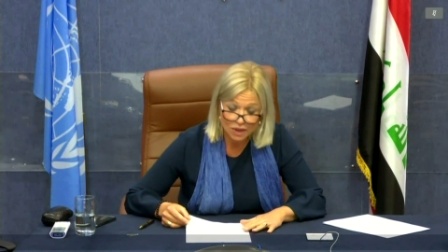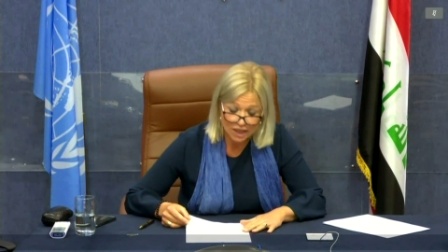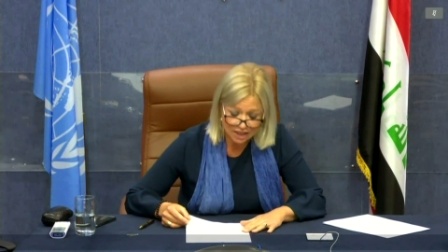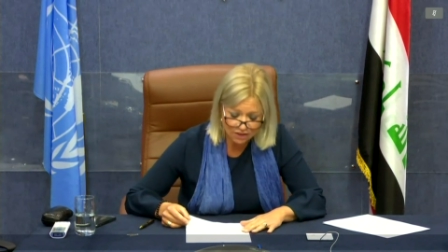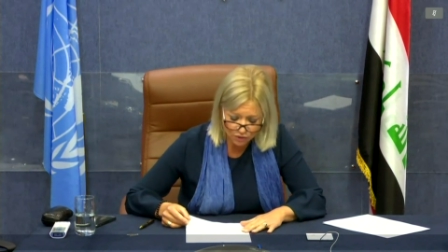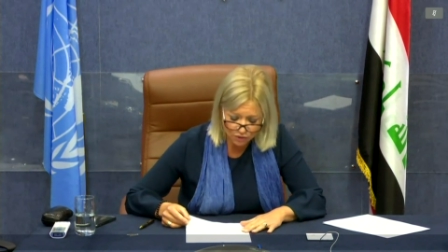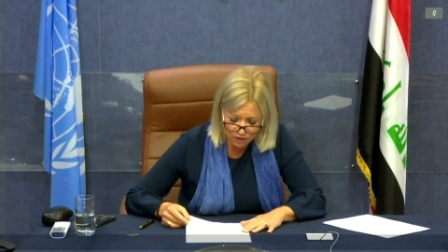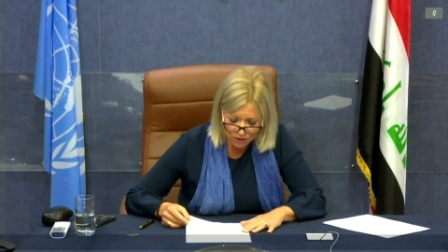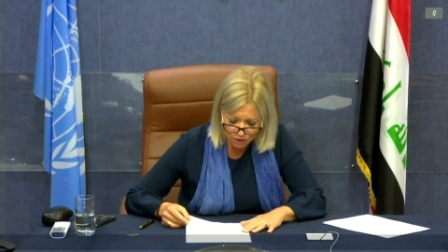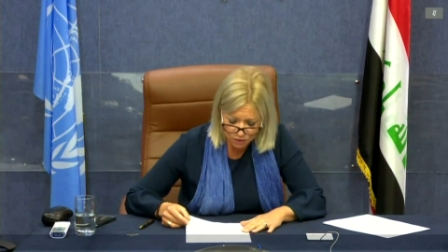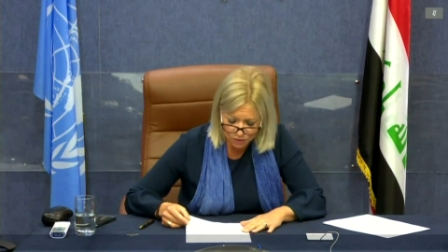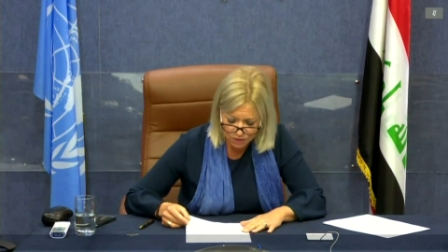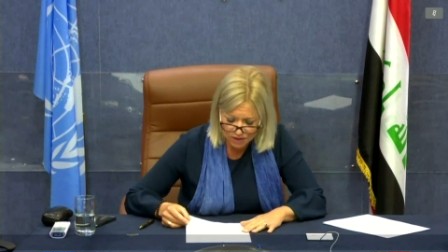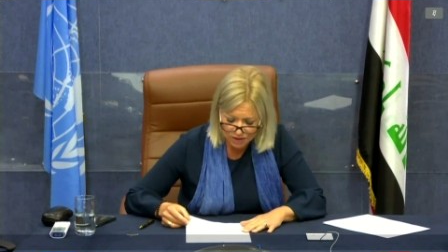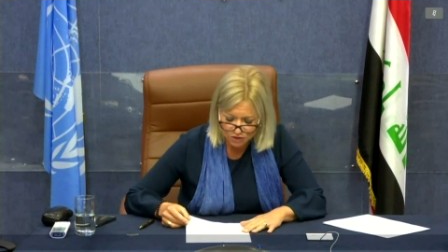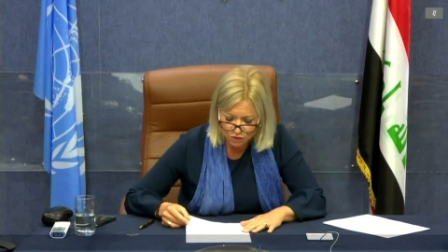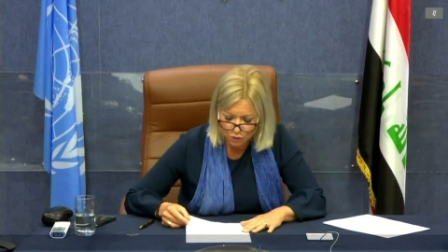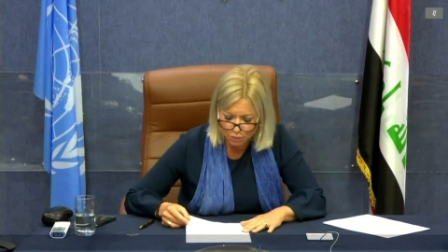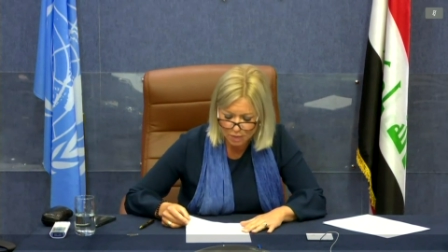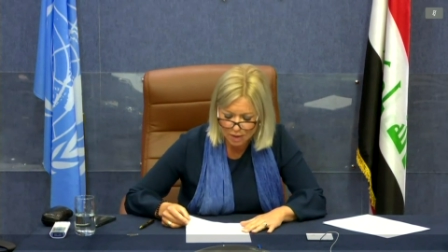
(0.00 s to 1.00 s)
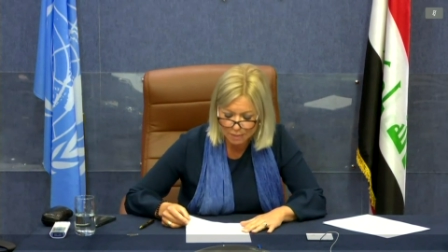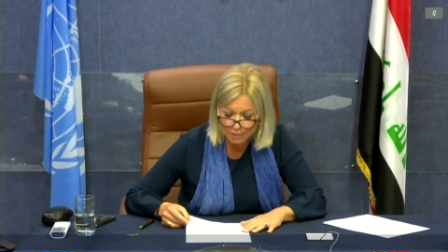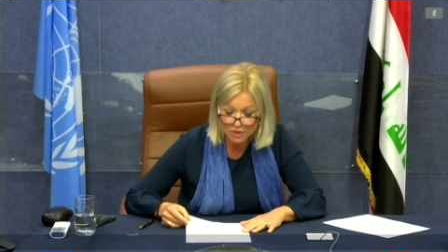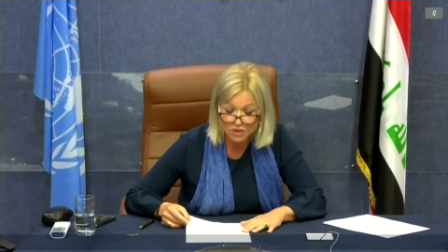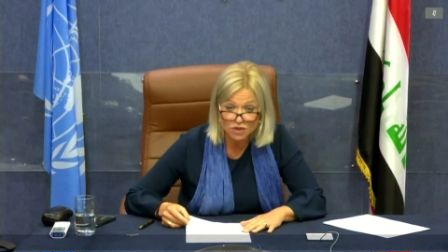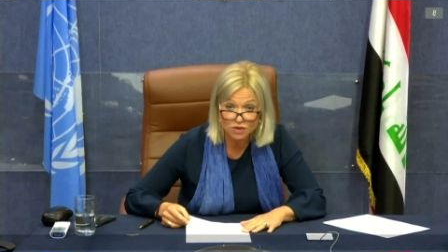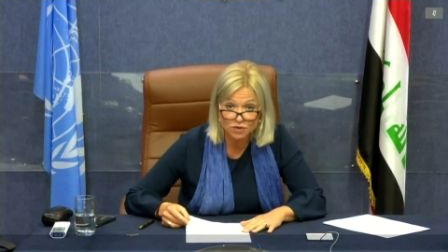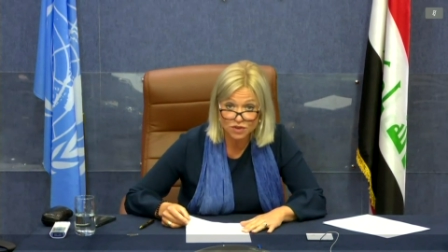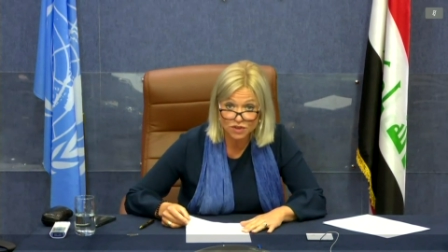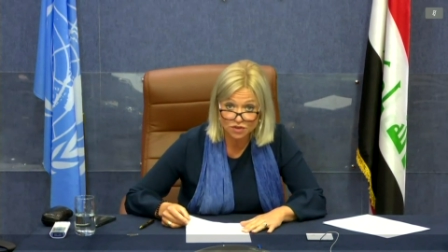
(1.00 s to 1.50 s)
I would like to encourage all
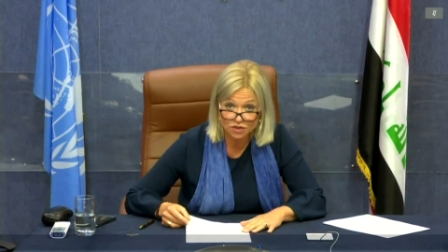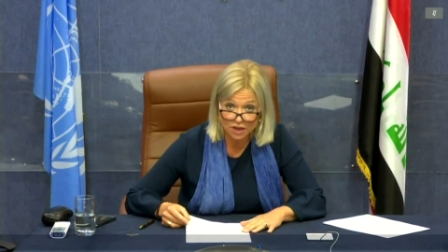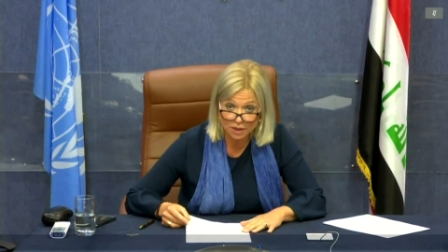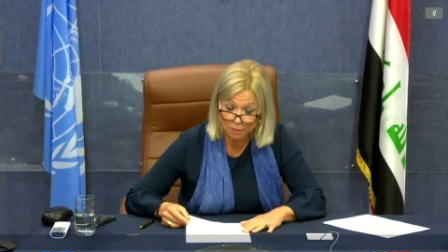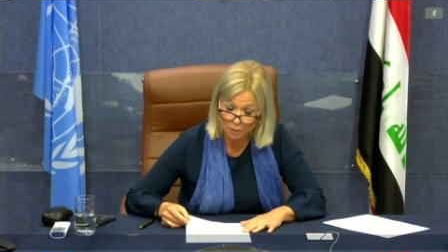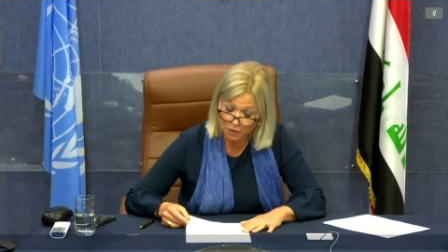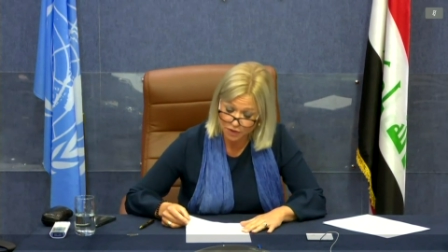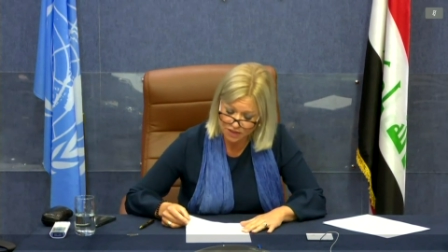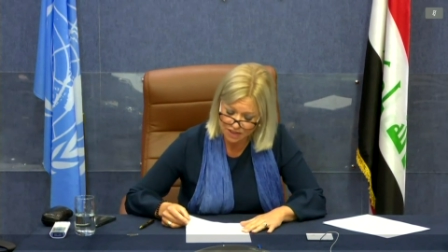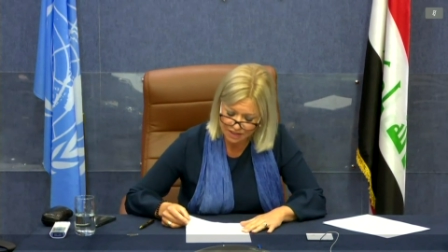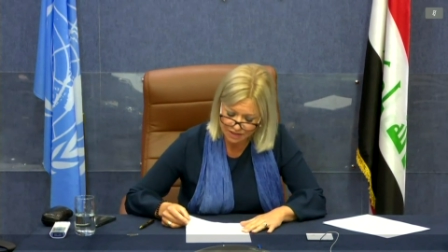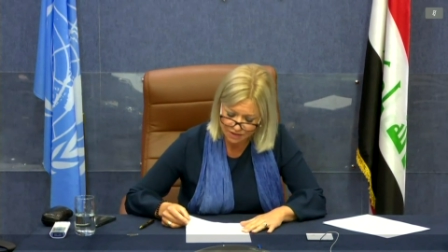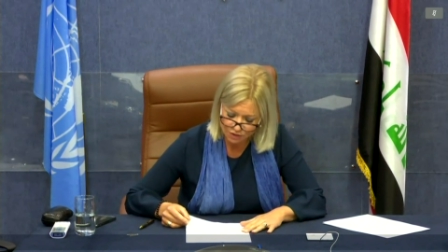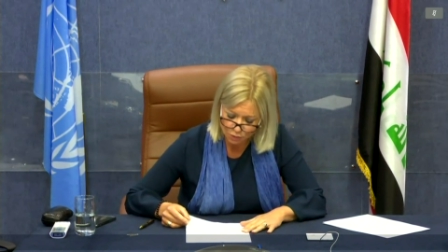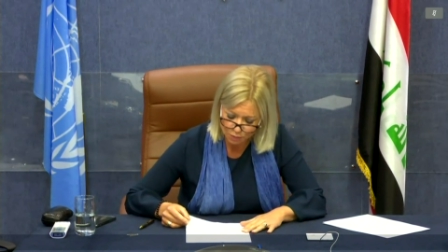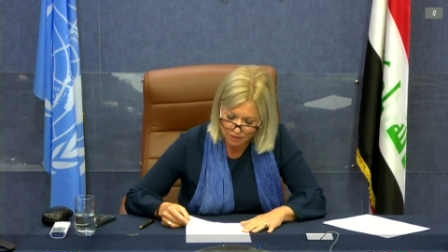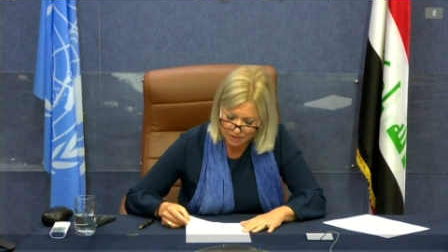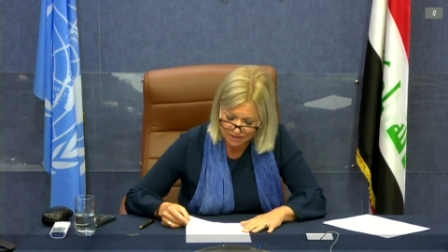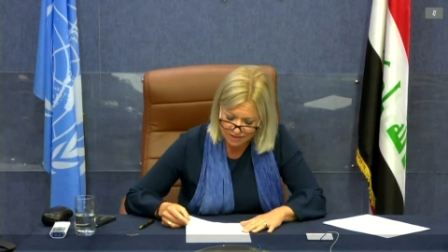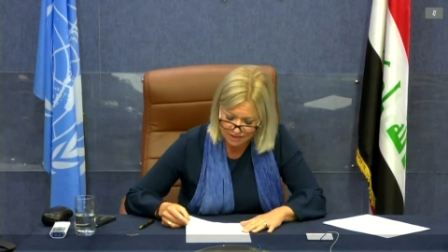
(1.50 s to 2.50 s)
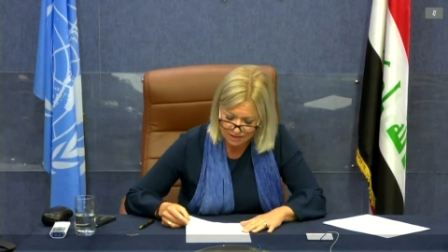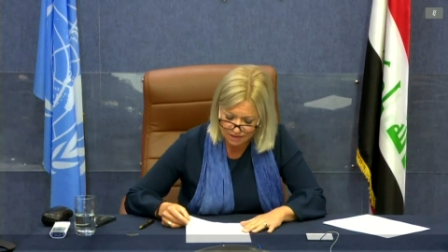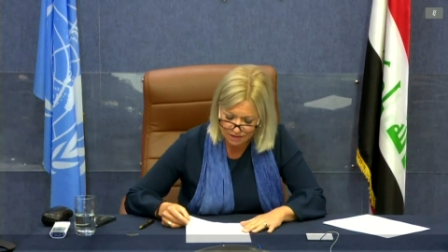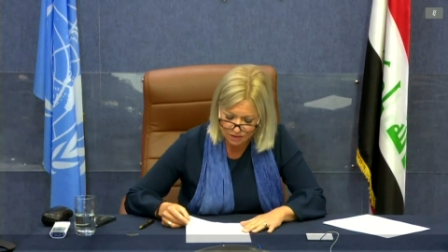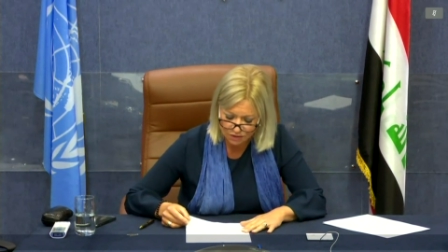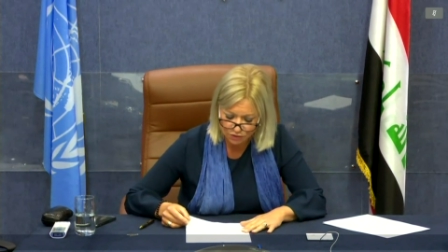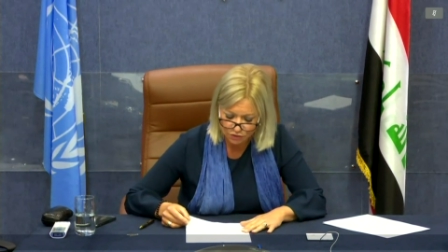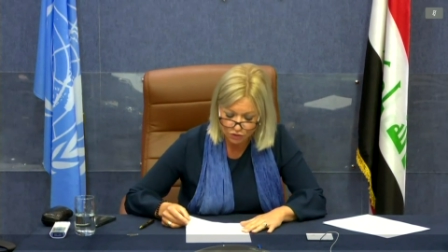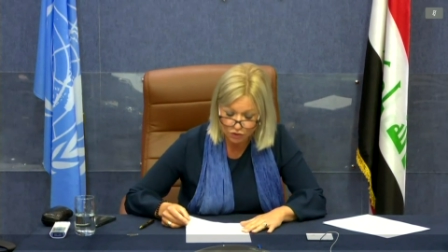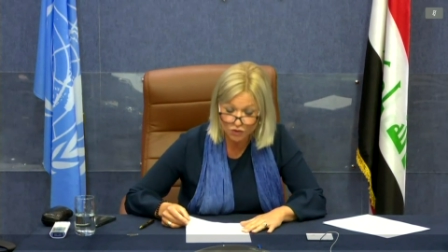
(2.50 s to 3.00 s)
members of the tripartite
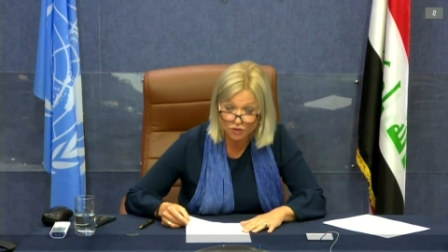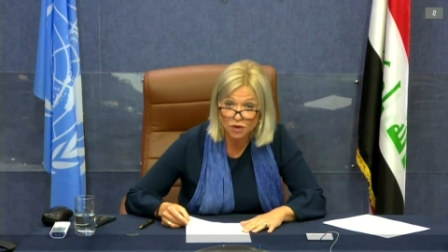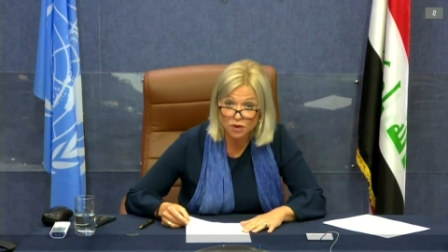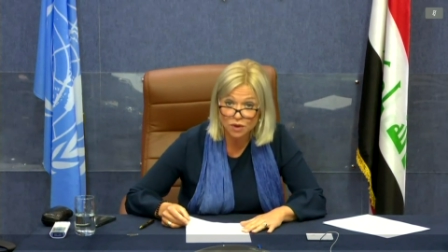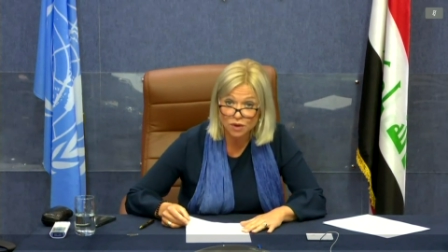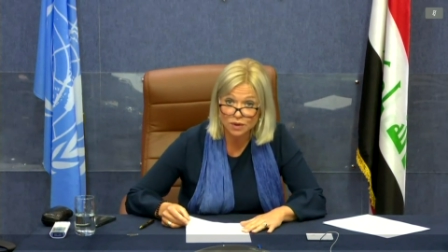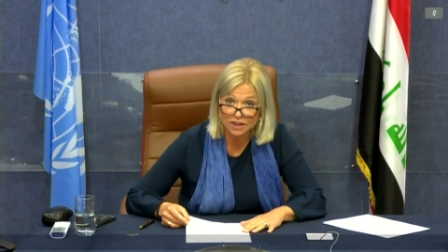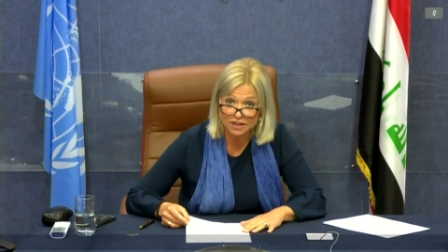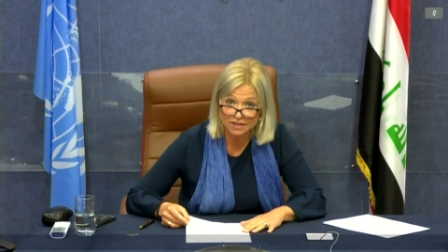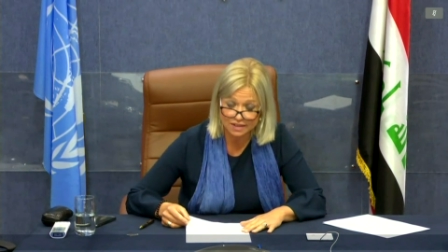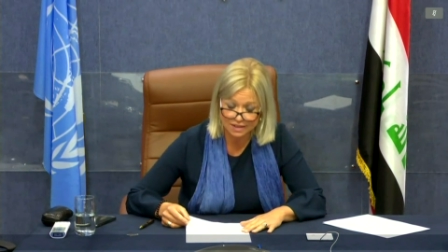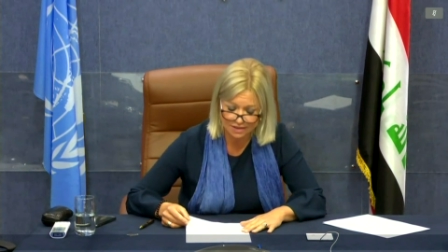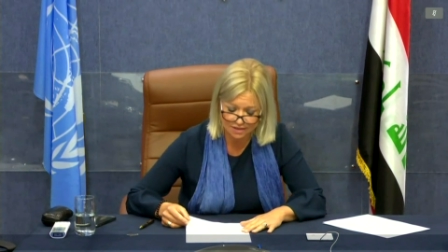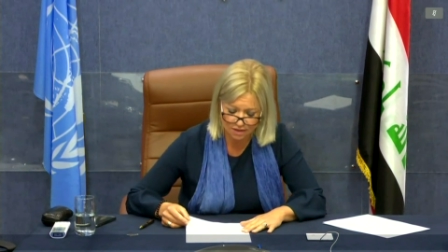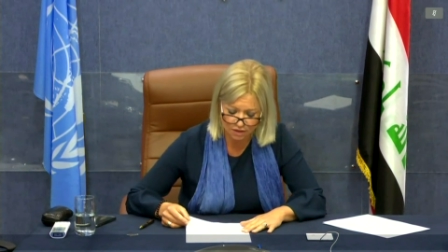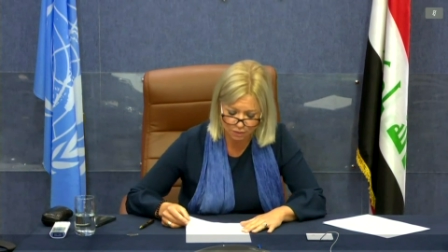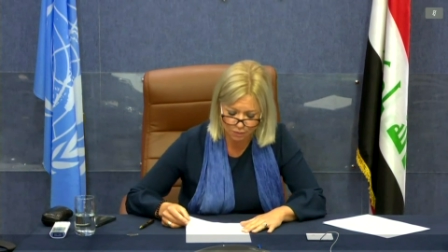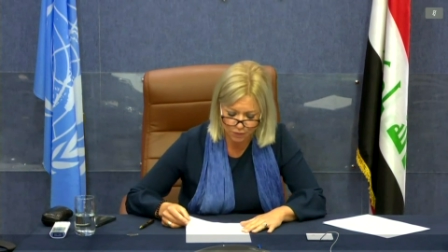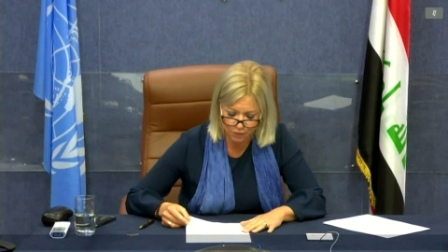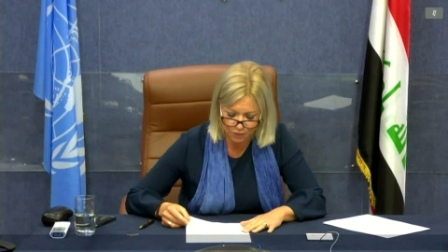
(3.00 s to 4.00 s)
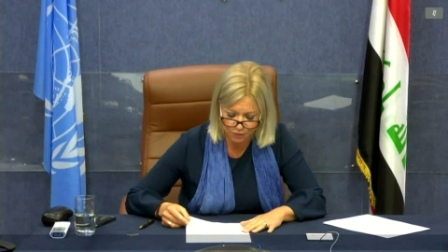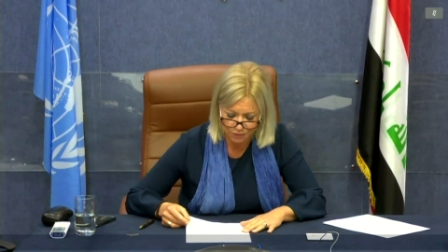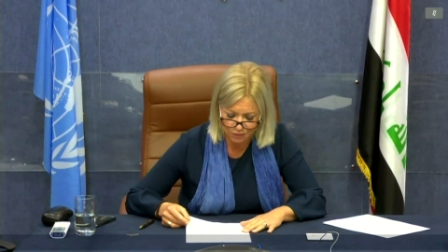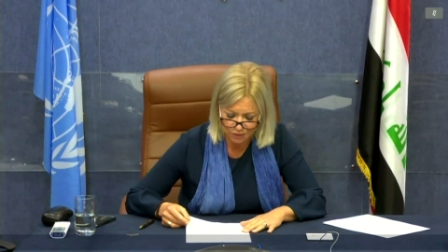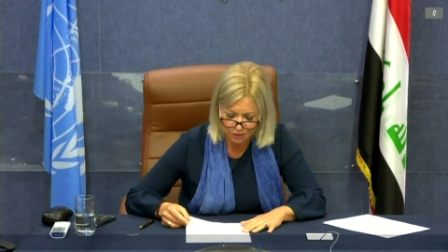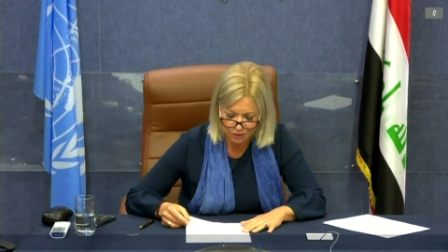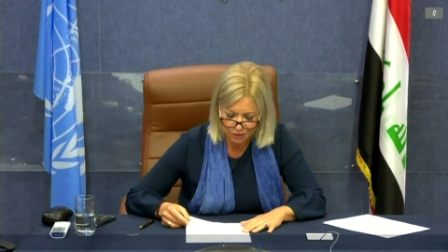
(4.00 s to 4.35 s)
committee to follow this example,